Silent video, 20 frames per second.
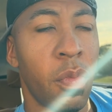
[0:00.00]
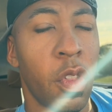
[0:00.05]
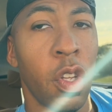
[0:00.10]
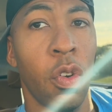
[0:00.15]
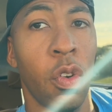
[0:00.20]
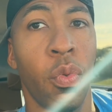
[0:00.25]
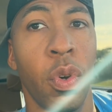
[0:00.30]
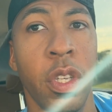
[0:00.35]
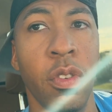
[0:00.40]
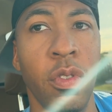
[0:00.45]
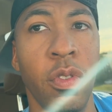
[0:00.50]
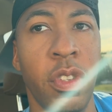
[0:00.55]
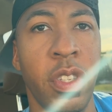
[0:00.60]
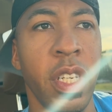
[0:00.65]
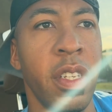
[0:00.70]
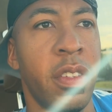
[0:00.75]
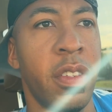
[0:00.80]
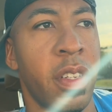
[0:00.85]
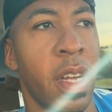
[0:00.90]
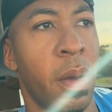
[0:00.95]
When you
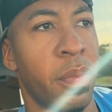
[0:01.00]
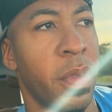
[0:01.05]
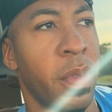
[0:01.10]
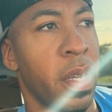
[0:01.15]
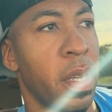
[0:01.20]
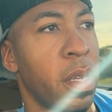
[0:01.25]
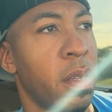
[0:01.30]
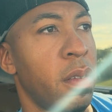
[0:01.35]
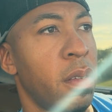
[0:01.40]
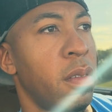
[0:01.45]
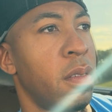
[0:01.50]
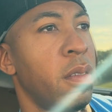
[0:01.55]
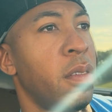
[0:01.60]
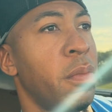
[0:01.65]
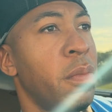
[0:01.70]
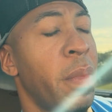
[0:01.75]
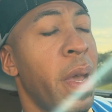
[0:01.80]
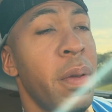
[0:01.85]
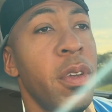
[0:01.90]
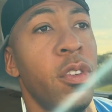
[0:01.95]
see something,
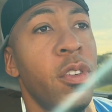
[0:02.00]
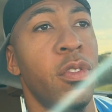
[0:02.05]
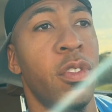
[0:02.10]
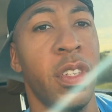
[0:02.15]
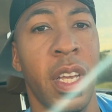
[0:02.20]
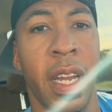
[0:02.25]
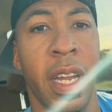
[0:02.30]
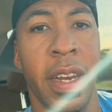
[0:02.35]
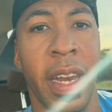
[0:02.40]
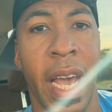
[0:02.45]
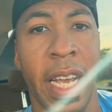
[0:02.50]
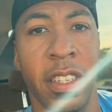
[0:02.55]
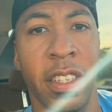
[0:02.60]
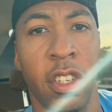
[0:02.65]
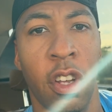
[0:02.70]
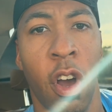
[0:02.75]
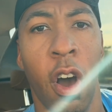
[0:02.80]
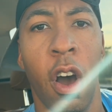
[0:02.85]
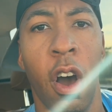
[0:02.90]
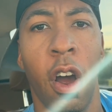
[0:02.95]
maybe you see a nice
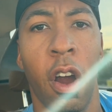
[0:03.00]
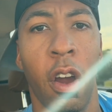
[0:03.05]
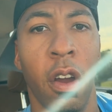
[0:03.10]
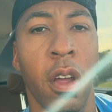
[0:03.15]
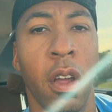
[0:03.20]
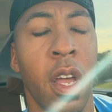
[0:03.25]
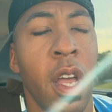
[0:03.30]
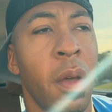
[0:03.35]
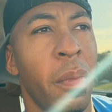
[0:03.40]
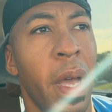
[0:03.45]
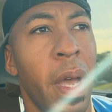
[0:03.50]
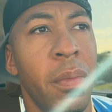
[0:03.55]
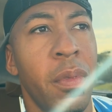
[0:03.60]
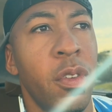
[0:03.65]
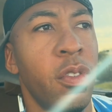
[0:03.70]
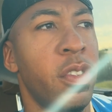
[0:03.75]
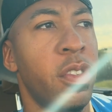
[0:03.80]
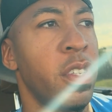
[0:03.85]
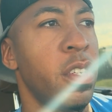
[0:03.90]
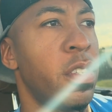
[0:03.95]
car, maybe
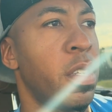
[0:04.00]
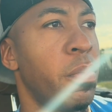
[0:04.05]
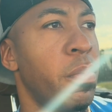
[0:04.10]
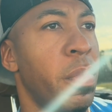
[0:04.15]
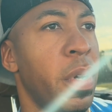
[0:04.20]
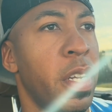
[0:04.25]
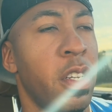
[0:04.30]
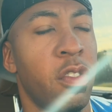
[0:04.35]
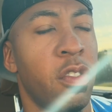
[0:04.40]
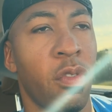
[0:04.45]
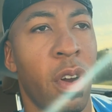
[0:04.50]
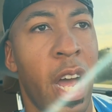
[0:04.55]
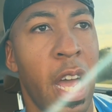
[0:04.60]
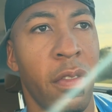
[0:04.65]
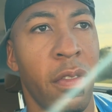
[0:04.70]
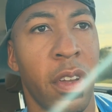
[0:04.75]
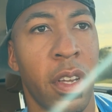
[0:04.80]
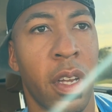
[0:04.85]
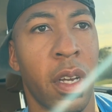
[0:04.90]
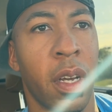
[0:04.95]
you see somebody
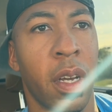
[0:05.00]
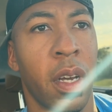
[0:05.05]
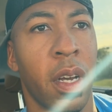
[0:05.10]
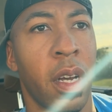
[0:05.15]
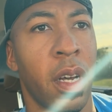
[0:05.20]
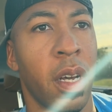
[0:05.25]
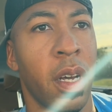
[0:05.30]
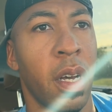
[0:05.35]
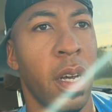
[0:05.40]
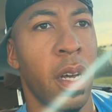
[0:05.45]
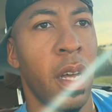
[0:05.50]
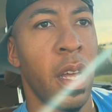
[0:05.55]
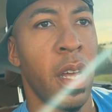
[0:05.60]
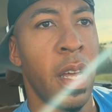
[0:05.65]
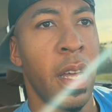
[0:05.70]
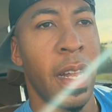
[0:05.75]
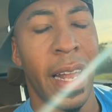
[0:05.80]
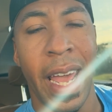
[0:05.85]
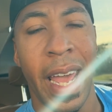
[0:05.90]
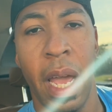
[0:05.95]
driving a
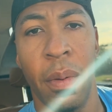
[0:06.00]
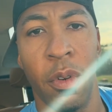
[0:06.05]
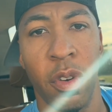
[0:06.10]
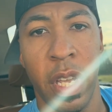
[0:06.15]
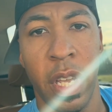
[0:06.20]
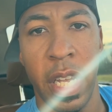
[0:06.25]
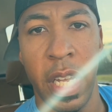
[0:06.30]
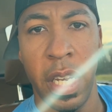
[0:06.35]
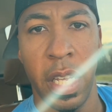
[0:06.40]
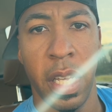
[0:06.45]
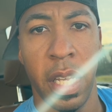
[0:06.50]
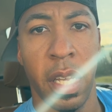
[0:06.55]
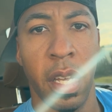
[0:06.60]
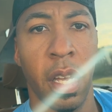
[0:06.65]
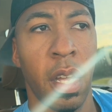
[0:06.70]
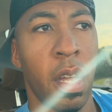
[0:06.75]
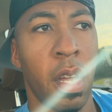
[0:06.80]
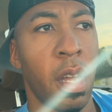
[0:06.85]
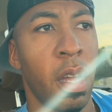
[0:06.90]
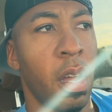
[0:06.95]
Lamborghini,
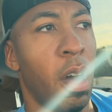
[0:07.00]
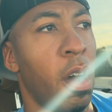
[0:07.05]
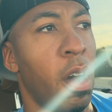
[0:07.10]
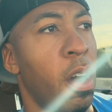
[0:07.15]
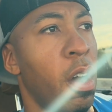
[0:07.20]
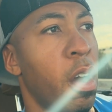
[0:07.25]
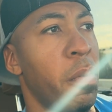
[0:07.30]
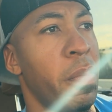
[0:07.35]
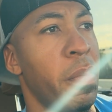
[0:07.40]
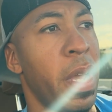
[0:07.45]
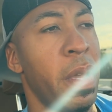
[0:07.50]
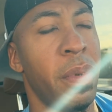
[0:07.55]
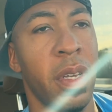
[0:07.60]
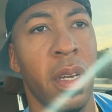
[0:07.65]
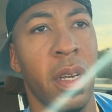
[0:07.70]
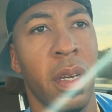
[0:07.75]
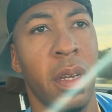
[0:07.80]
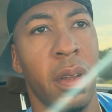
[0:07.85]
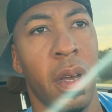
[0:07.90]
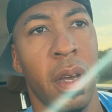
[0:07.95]
or maybe
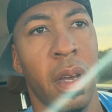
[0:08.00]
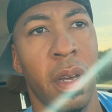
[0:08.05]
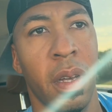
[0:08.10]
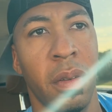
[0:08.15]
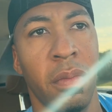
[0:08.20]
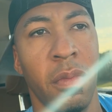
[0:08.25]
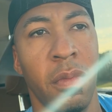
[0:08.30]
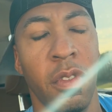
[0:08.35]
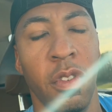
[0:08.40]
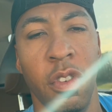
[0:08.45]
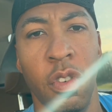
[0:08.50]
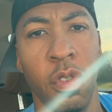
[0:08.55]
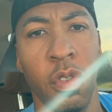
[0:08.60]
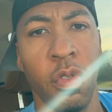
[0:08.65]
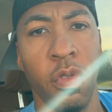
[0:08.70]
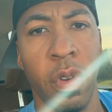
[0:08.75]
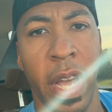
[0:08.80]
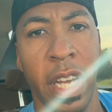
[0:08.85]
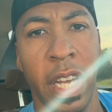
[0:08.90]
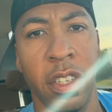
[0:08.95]
a
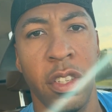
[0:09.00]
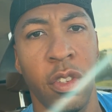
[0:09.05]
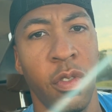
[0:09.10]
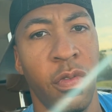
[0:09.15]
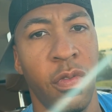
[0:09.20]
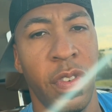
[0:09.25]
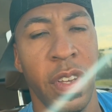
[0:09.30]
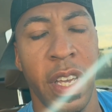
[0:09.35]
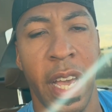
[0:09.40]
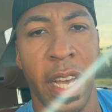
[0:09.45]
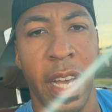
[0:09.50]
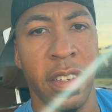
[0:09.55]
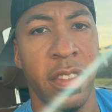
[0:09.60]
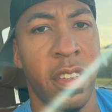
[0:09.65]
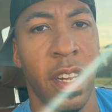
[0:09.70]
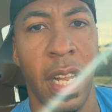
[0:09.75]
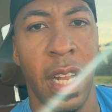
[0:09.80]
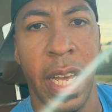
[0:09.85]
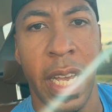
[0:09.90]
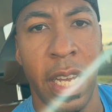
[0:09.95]
new SUV
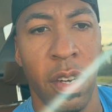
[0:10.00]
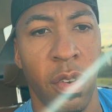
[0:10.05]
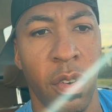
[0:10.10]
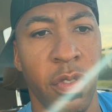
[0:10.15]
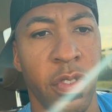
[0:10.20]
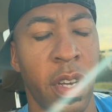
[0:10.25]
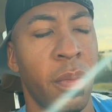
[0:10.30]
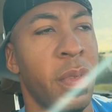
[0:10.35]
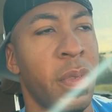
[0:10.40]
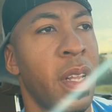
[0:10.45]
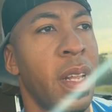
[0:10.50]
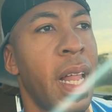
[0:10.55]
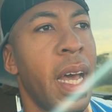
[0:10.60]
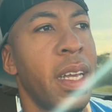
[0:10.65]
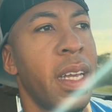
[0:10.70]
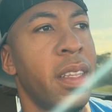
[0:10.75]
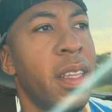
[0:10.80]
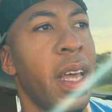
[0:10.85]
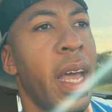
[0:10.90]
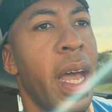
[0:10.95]
Escalade or something
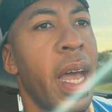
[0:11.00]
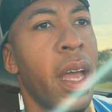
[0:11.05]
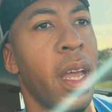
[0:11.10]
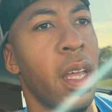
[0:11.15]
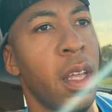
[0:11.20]
like that.